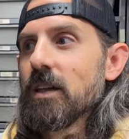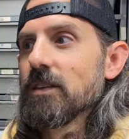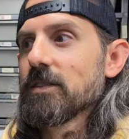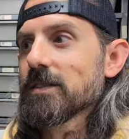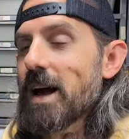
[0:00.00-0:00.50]

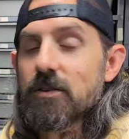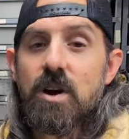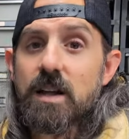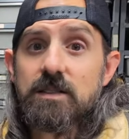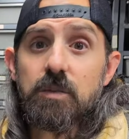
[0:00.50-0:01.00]

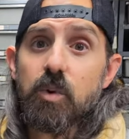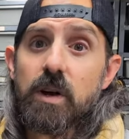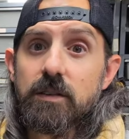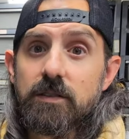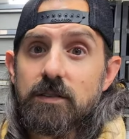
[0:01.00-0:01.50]
skyrockets the
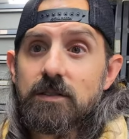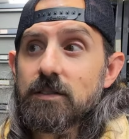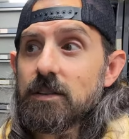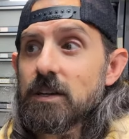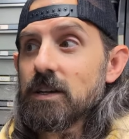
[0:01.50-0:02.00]
price.
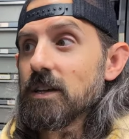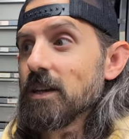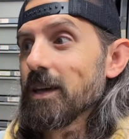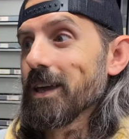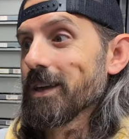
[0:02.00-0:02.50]

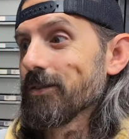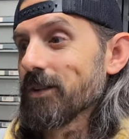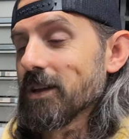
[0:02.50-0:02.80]
And